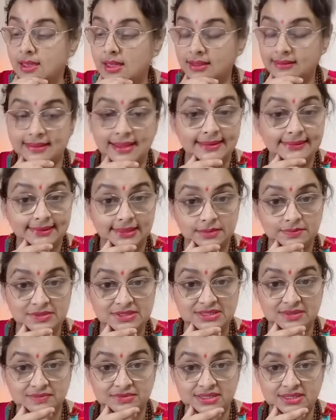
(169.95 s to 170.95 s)
That can be
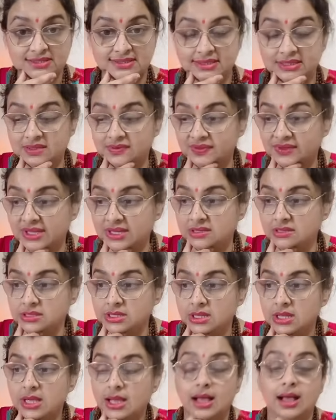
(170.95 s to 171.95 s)
something significant.
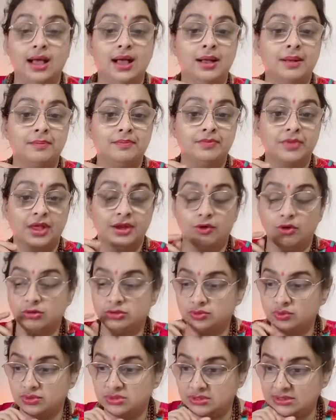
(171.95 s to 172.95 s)
Um, and
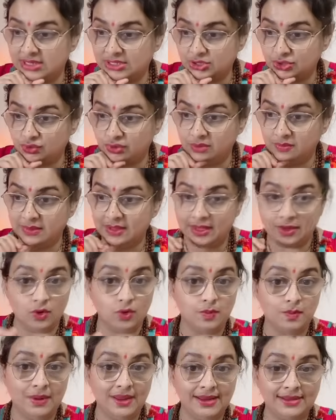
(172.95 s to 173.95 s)
also, they're showing me
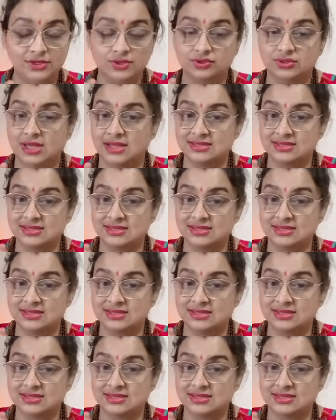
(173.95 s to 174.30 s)
aeroplanes.